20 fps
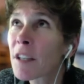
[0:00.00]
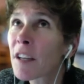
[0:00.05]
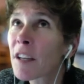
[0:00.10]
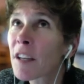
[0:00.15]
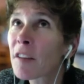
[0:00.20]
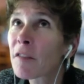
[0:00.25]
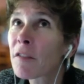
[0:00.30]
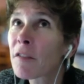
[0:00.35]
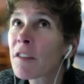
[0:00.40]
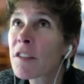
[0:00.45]

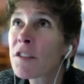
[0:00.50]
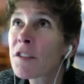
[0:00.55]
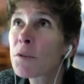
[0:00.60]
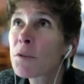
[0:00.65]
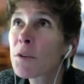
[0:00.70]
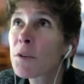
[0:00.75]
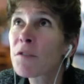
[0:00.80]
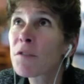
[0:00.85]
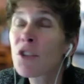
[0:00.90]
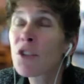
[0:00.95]
of the
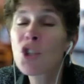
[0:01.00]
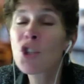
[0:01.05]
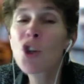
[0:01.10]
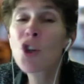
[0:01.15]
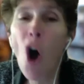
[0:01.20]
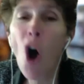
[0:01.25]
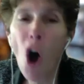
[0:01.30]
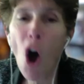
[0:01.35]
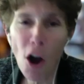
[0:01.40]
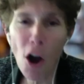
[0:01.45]
sort of
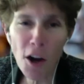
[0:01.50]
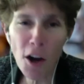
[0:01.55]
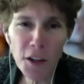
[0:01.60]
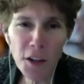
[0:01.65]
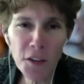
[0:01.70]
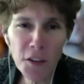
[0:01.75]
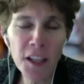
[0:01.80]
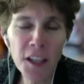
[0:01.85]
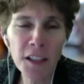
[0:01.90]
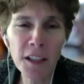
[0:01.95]
song
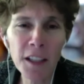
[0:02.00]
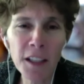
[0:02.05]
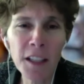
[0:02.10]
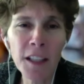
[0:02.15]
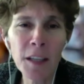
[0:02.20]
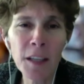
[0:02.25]
that